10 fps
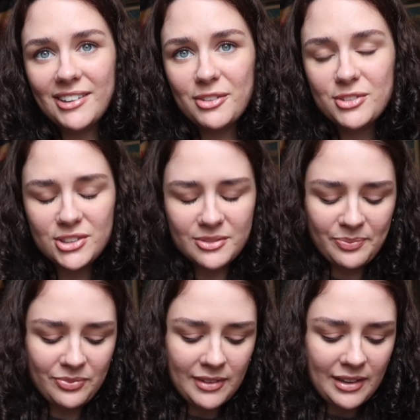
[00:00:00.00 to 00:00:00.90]
gloves,
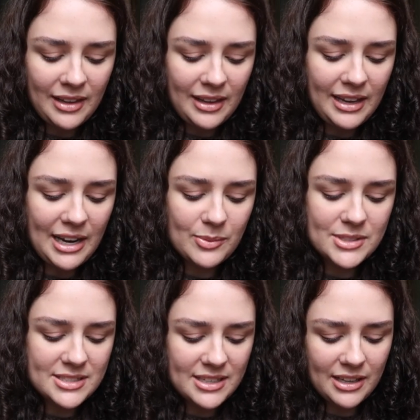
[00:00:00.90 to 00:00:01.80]
and I
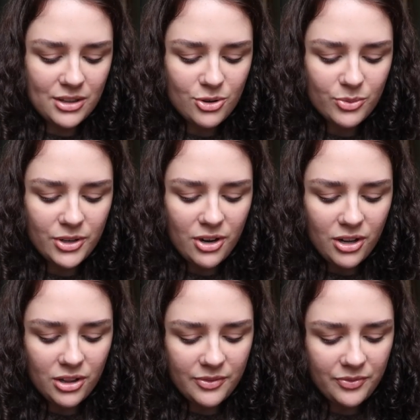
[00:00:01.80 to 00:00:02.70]
was knitting through it
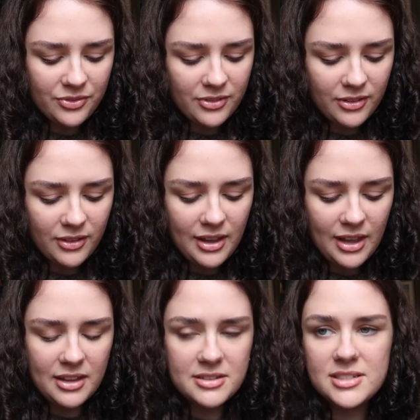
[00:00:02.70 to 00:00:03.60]
all,
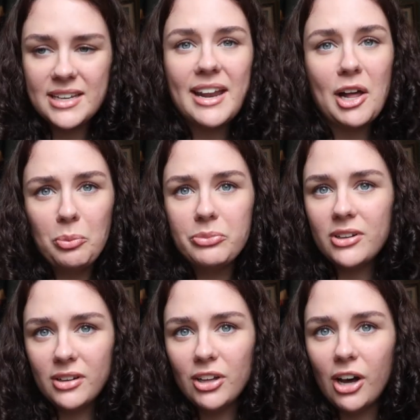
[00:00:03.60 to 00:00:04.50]
and it helped
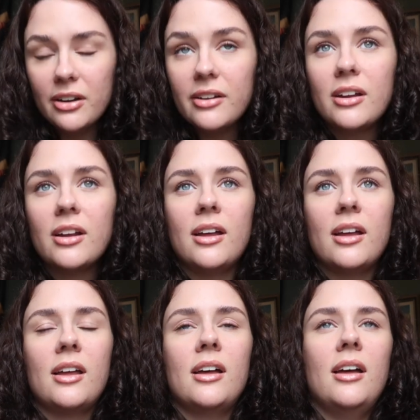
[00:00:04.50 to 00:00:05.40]
a lot.
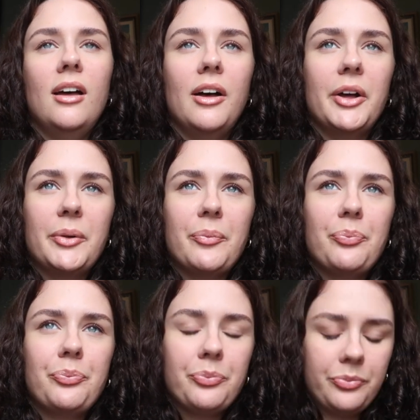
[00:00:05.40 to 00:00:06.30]

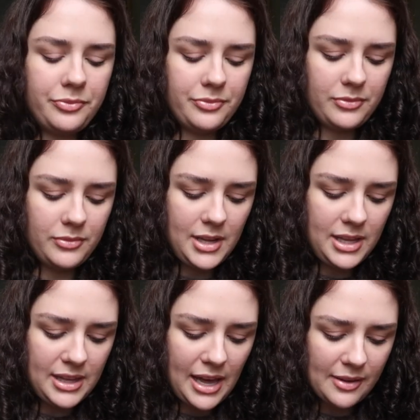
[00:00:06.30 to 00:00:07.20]
And
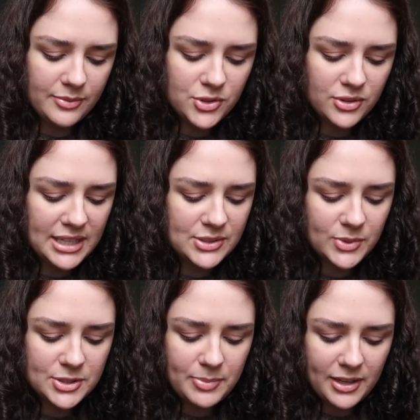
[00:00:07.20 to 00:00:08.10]
yeah, so that's
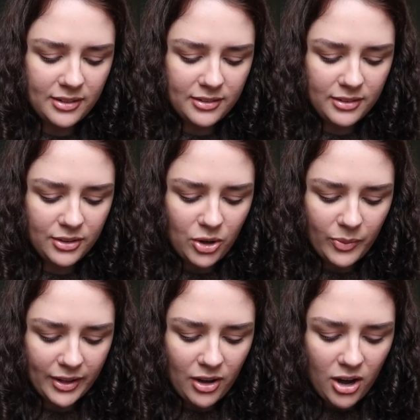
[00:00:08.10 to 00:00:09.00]
what's been
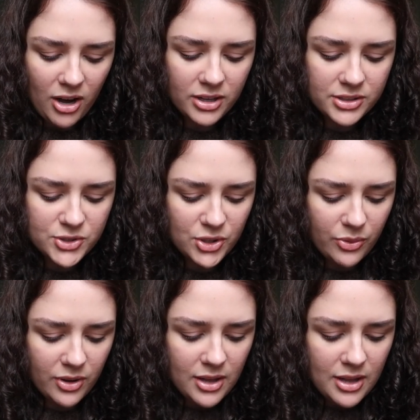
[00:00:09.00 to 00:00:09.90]
going on.
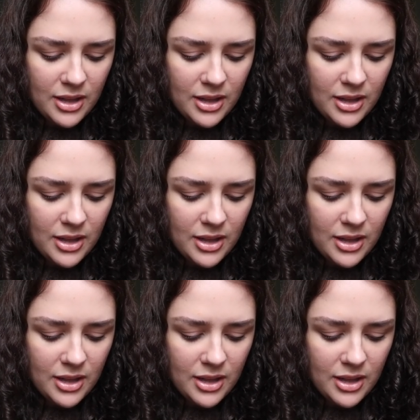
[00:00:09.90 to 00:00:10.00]
So